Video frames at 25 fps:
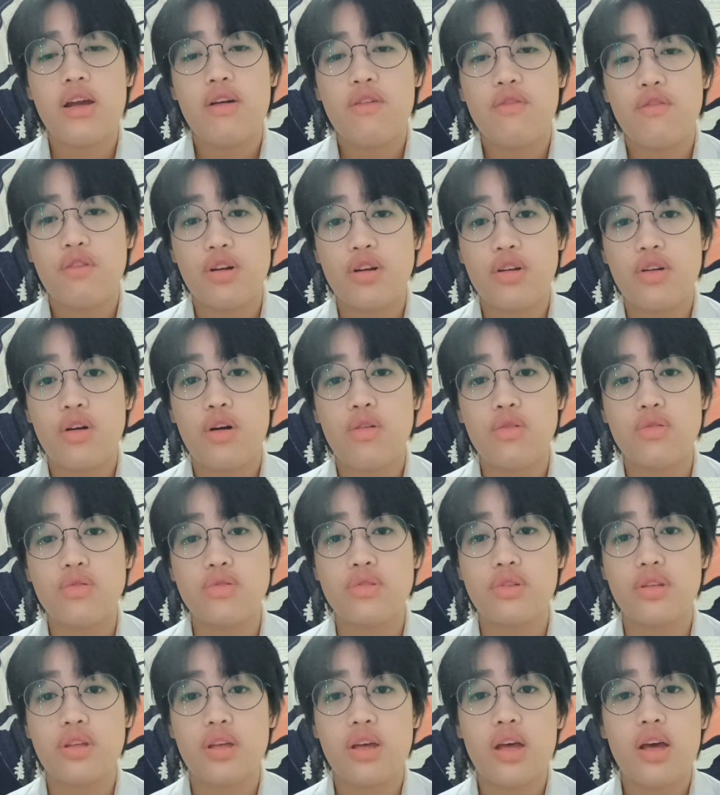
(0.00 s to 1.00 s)
For cold,
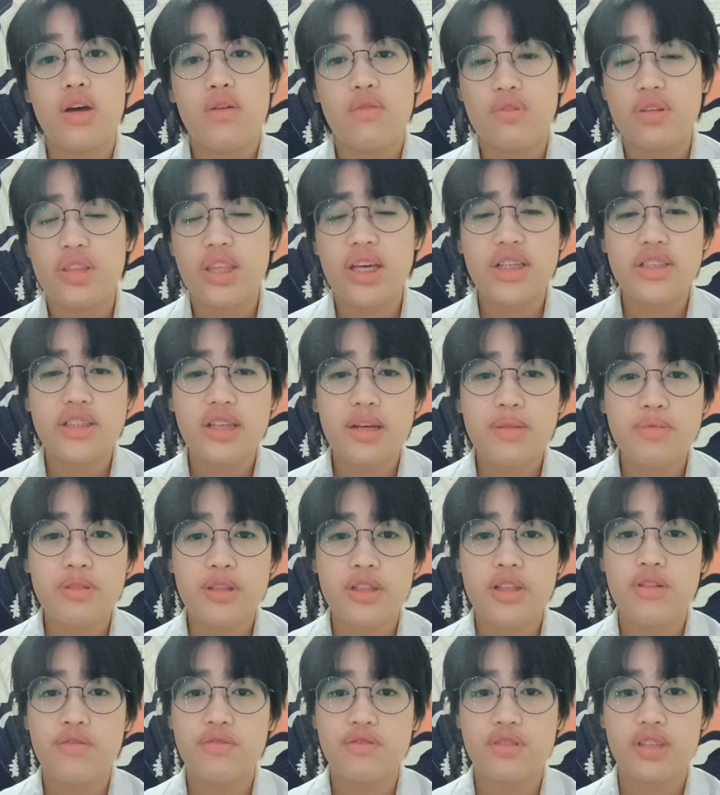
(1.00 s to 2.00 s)
with the
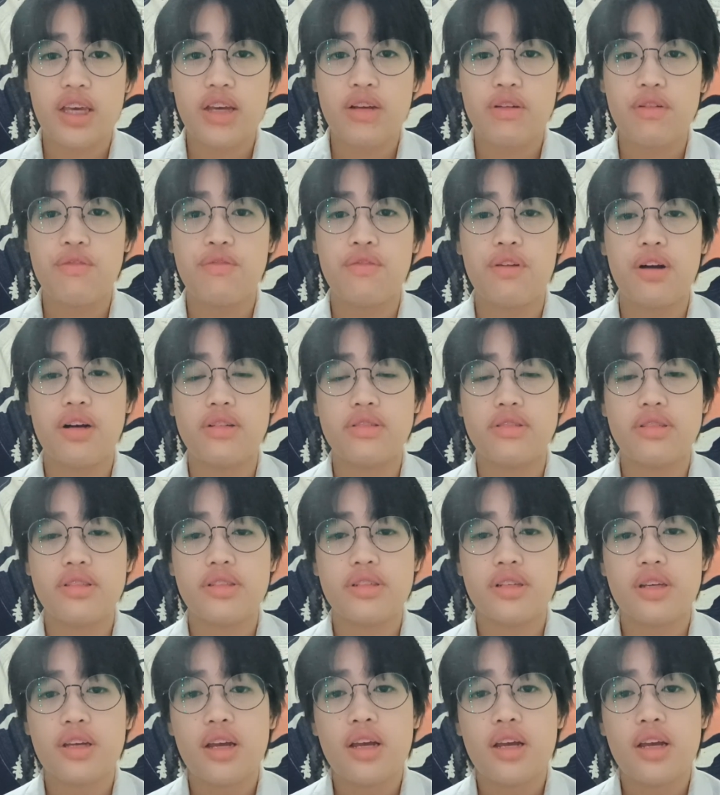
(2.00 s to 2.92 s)
exception of psychrophiles,